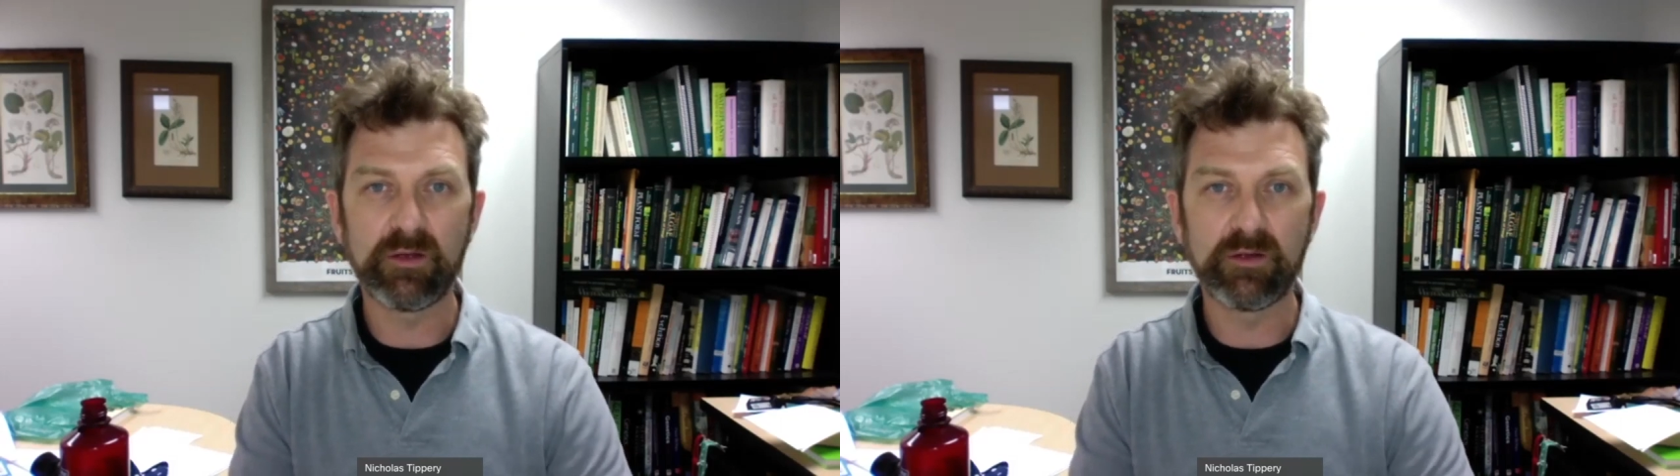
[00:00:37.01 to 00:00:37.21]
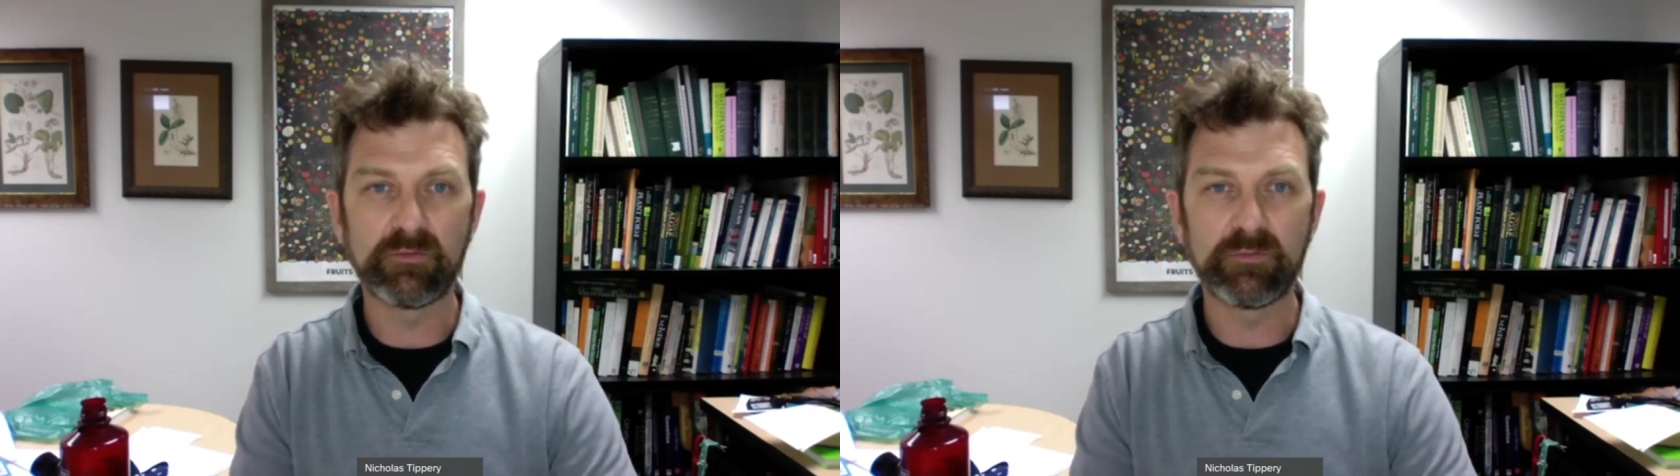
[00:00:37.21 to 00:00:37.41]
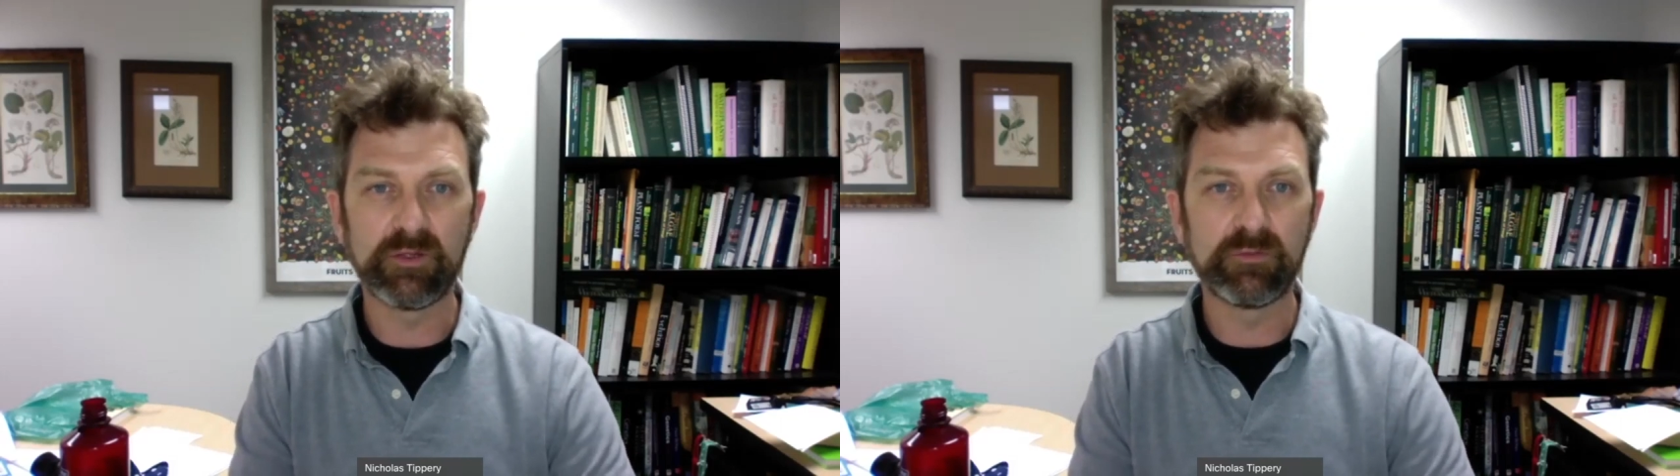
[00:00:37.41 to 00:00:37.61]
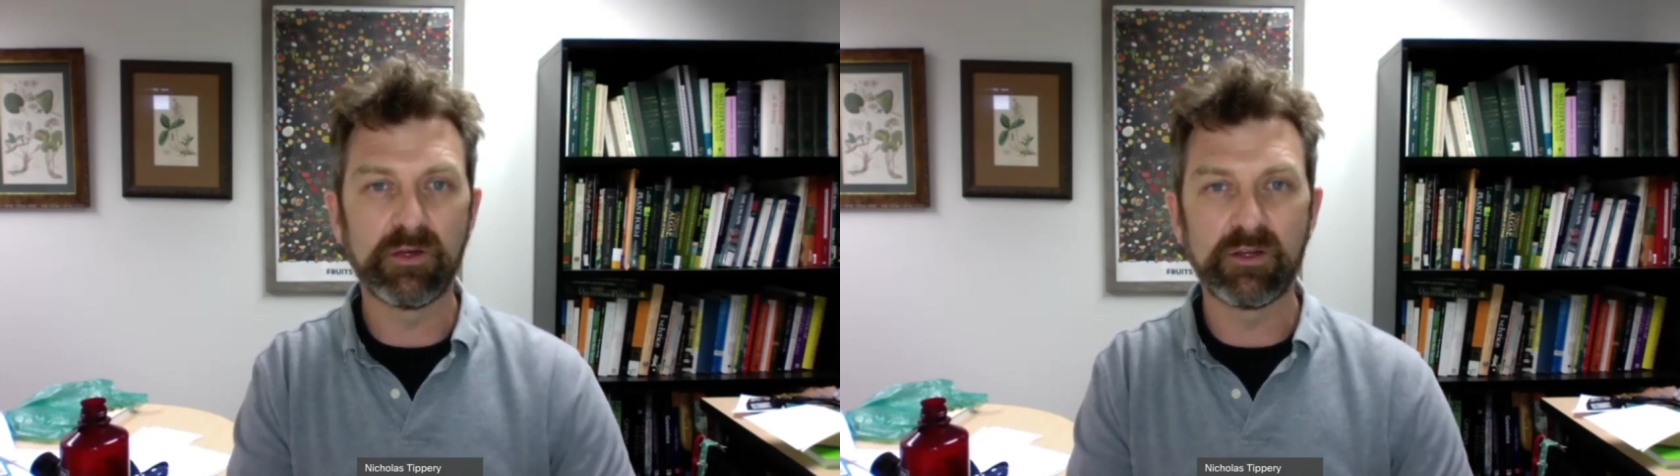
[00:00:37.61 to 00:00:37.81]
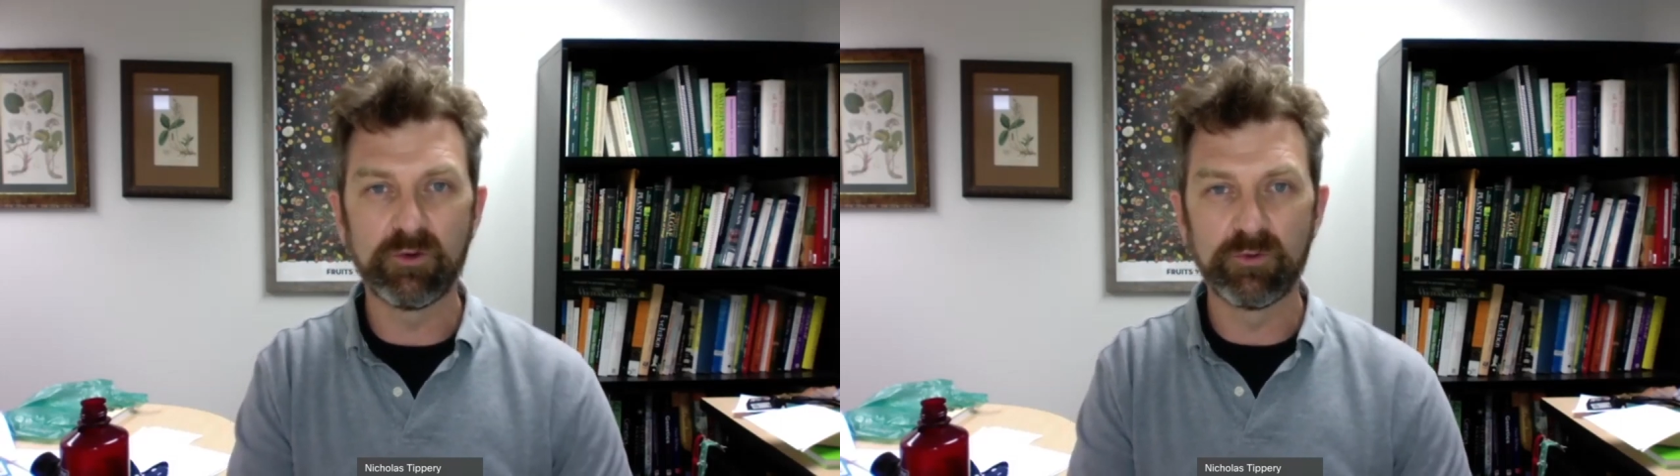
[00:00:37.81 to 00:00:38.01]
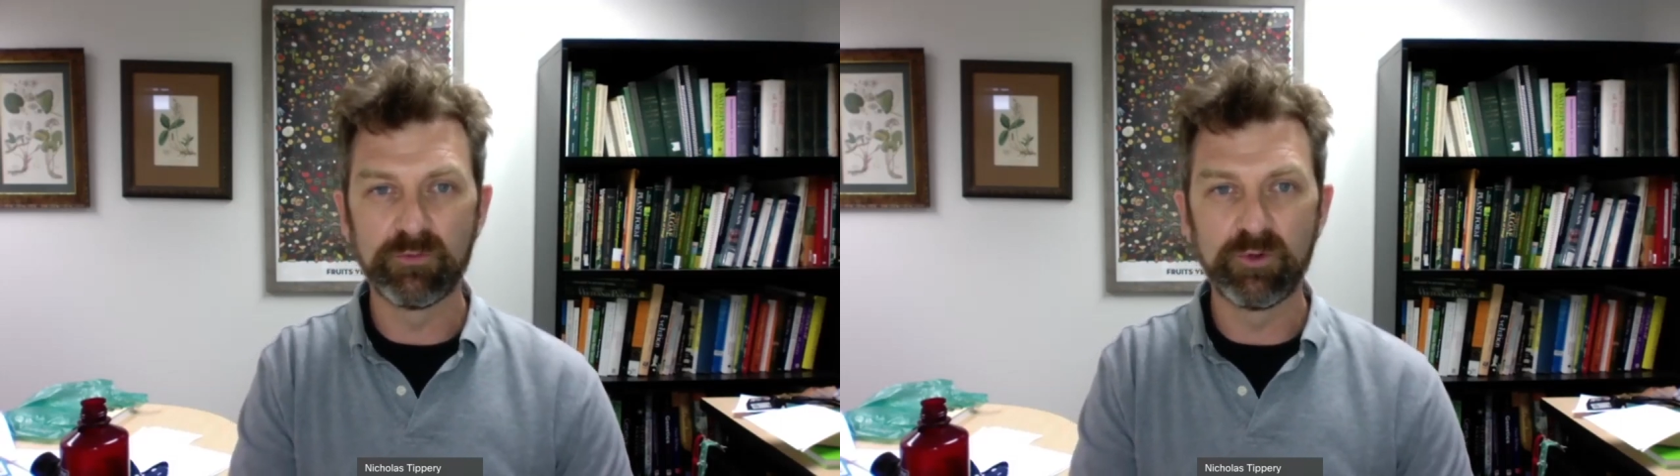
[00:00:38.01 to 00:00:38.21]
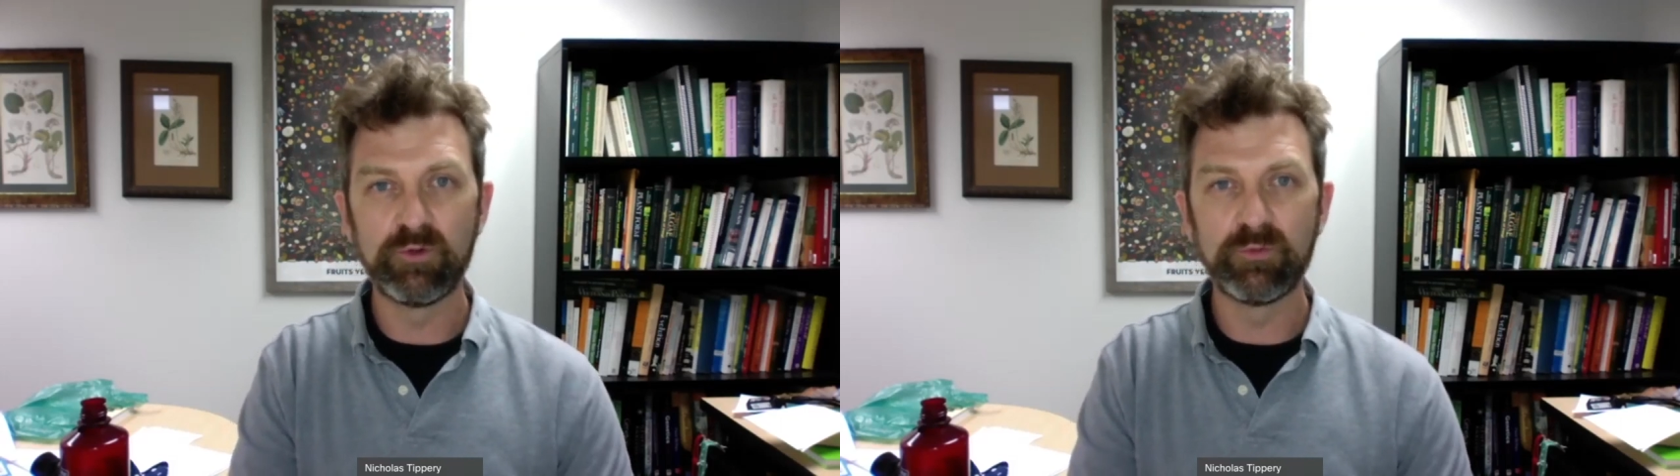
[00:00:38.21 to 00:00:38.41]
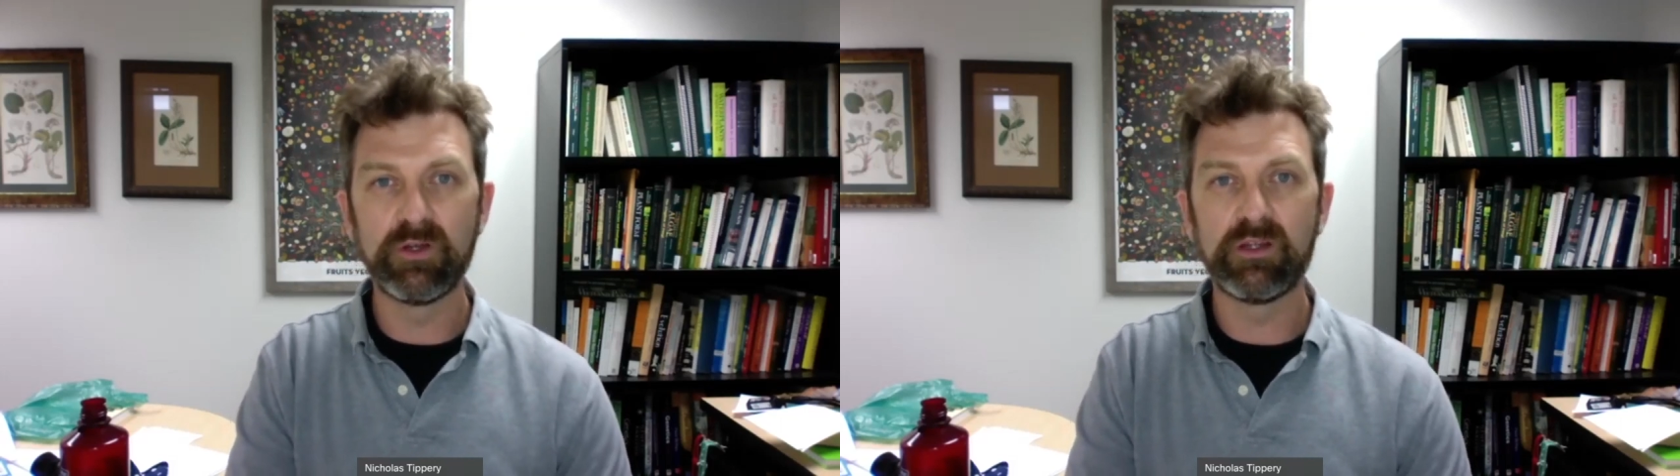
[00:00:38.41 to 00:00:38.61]
I'm in my own
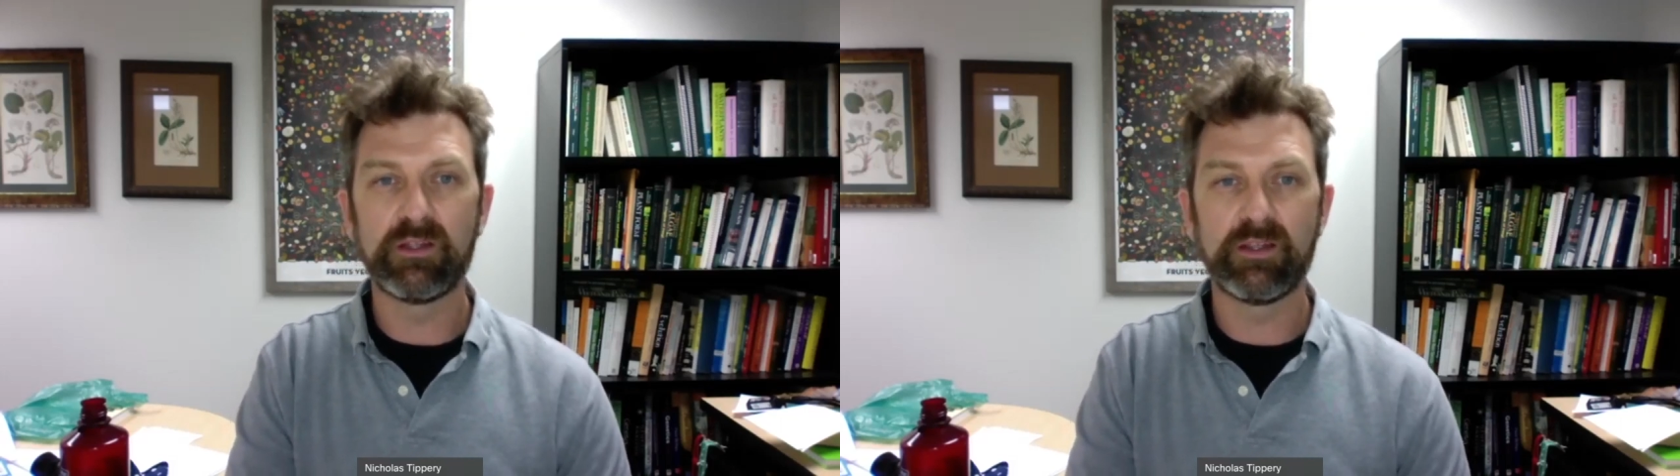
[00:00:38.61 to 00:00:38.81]
room